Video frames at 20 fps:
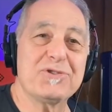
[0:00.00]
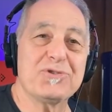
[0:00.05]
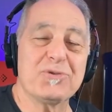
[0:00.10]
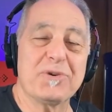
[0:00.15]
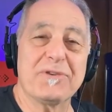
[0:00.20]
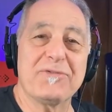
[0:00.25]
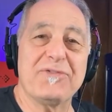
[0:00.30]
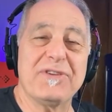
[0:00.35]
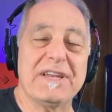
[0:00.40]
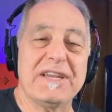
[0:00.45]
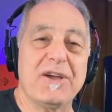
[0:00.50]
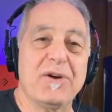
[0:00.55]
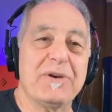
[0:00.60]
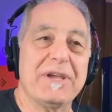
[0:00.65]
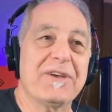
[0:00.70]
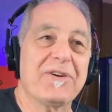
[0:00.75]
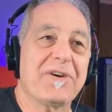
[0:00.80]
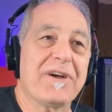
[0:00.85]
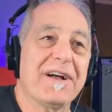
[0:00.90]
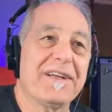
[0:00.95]
video
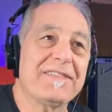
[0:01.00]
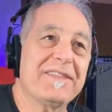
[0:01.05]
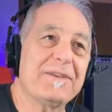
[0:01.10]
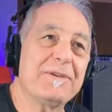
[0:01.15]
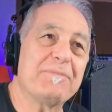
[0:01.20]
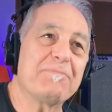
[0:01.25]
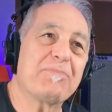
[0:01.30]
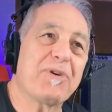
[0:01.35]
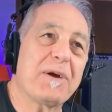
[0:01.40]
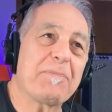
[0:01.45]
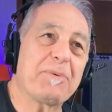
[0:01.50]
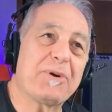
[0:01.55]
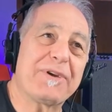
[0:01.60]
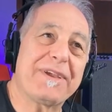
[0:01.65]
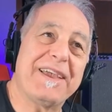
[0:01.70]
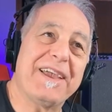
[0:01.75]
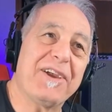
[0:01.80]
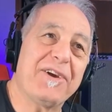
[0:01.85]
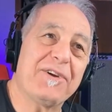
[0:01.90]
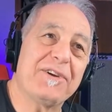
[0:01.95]
here on the proper
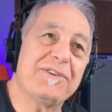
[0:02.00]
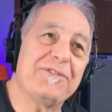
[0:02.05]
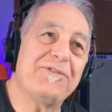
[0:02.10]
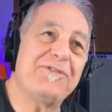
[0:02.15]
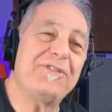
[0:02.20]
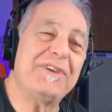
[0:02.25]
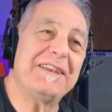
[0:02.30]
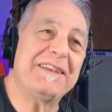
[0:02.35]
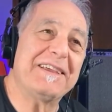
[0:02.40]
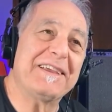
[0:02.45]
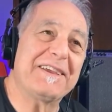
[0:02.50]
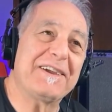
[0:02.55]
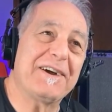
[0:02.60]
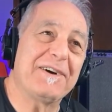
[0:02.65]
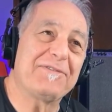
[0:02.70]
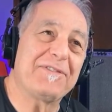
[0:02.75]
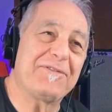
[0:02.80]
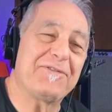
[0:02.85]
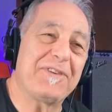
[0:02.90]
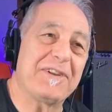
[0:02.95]
care and feeding
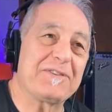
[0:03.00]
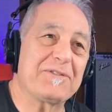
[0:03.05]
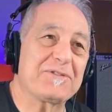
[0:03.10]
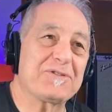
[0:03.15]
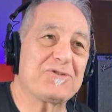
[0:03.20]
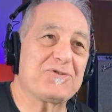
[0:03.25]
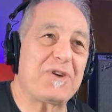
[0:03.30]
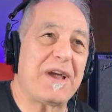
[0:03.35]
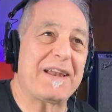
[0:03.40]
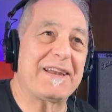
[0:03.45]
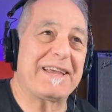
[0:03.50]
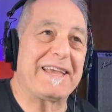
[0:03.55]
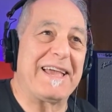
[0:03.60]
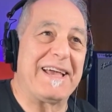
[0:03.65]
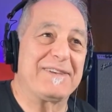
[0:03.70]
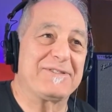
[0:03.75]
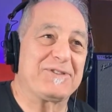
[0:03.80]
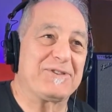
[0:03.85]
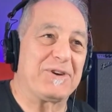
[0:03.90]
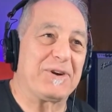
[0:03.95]
of a Fender
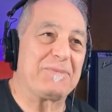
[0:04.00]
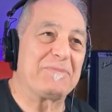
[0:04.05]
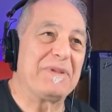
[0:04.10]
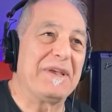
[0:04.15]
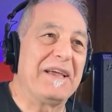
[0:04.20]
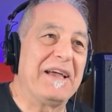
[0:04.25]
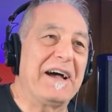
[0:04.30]
Stratocaster.